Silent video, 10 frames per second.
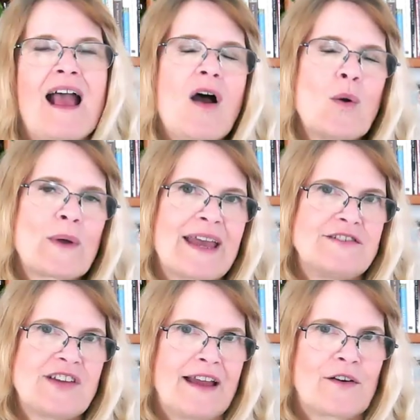Okay,
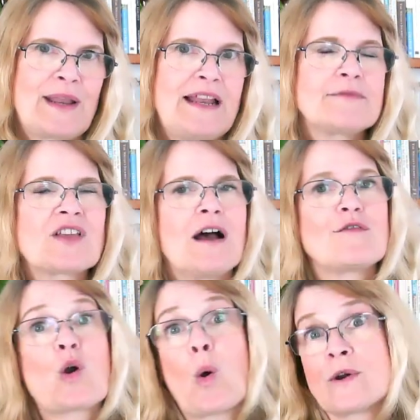Tiger Natives,
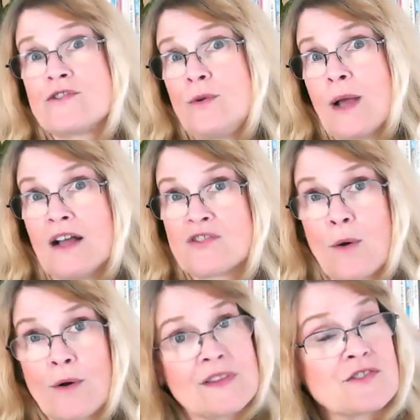of course, you guys
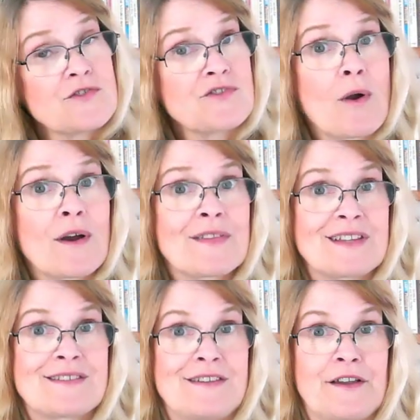are the star
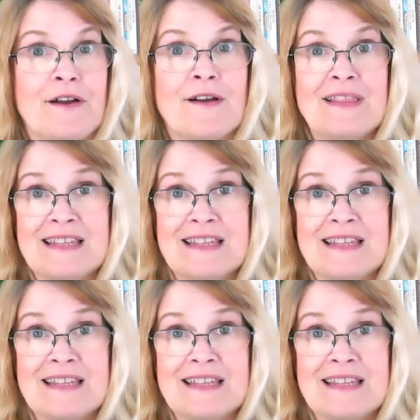this year.